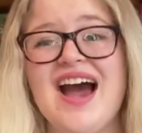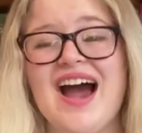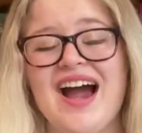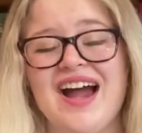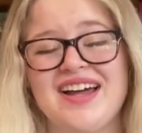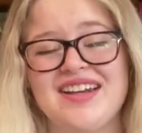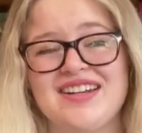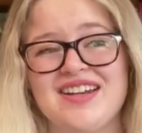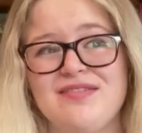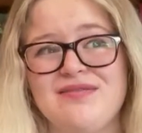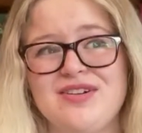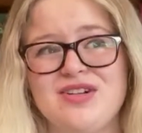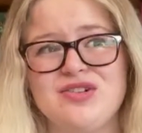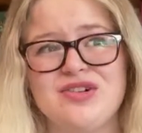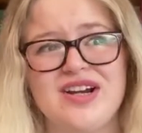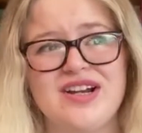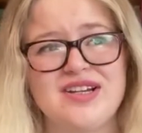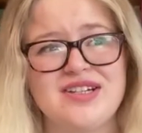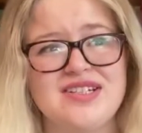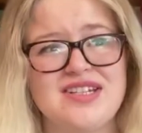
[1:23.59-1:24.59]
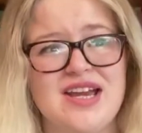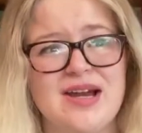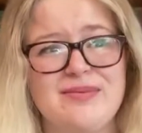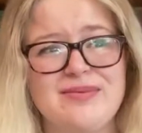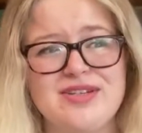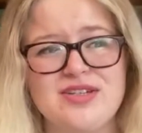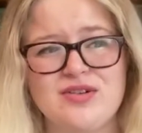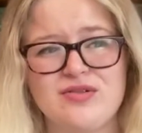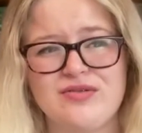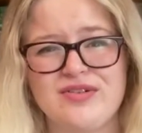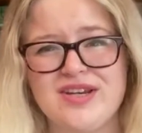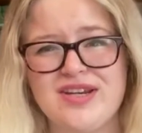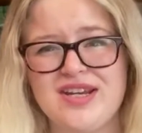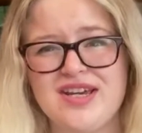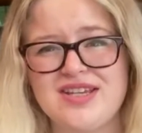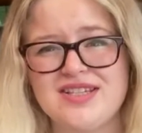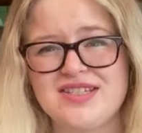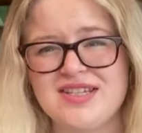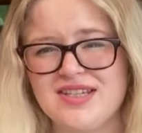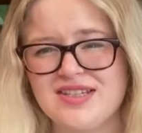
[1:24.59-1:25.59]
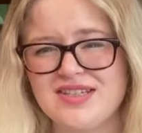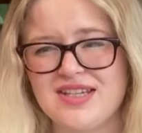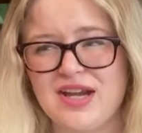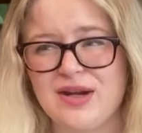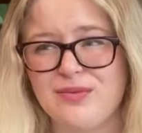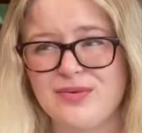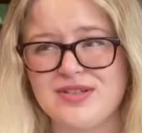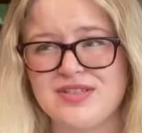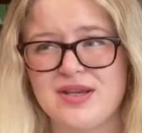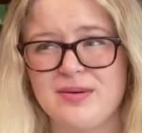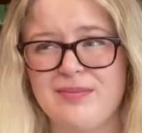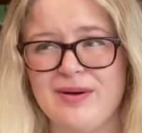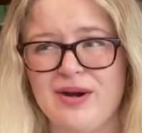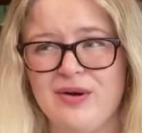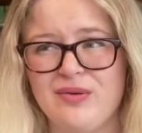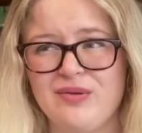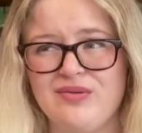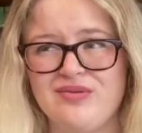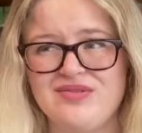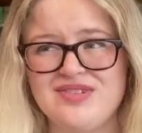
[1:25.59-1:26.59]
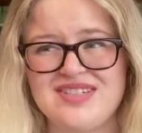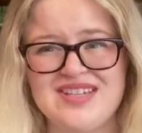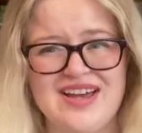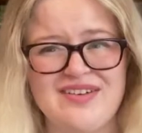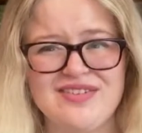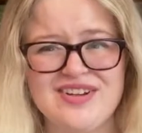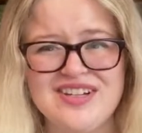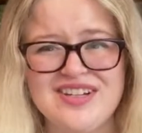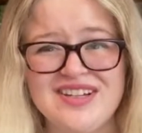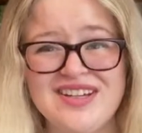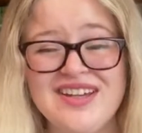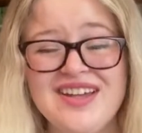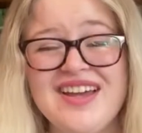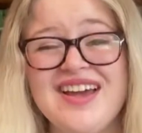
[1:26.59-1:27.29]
and have been trying to get me to read it since I was about 7,